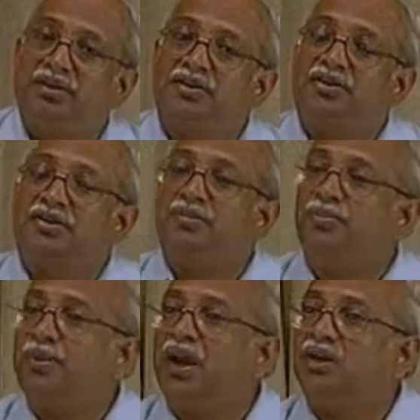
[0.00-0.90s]

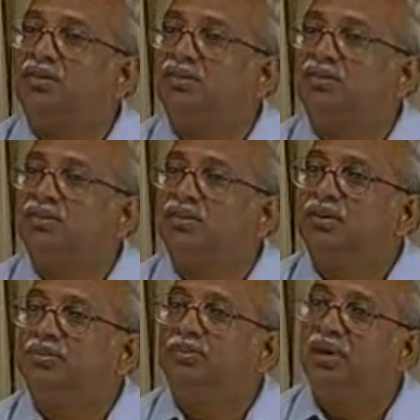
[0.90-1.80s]
Shipyard
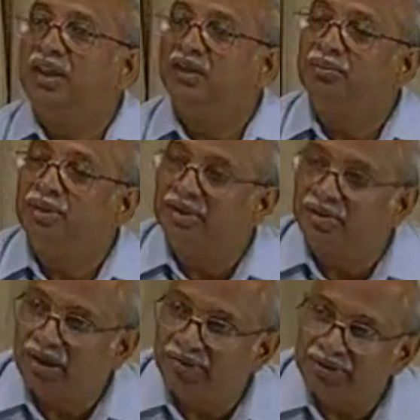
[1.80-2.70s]
may or may not
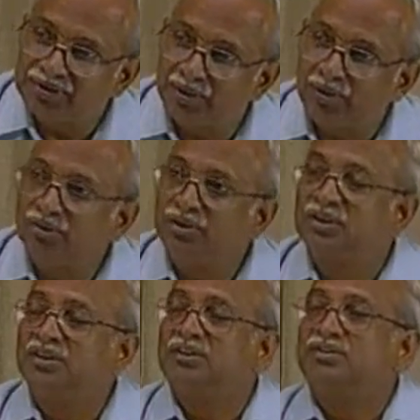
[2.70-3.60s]
have its own
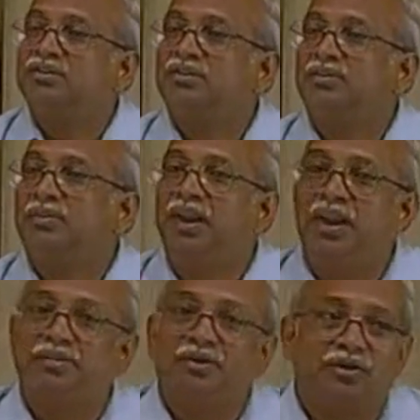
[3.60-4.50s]
workers, may
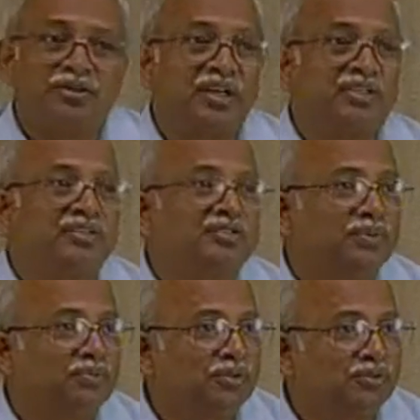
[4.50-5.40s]
have contractors,
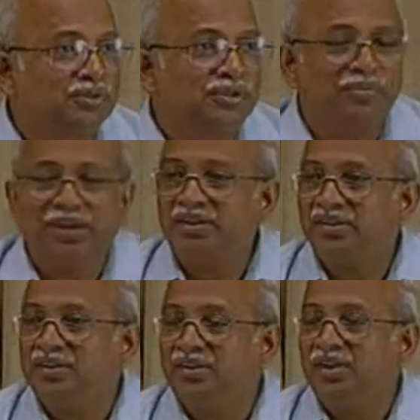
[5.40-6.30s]
people doing the
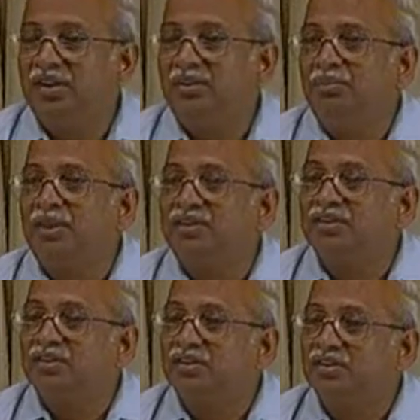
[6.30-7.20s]
painting, but
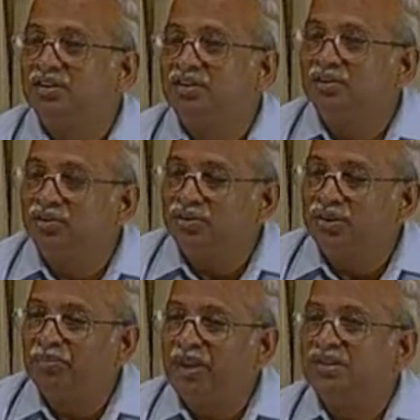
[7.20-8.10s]
do the
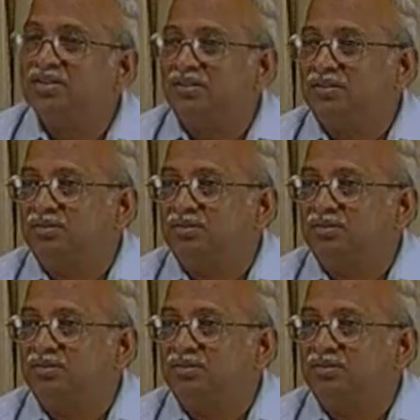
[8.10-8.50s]
painters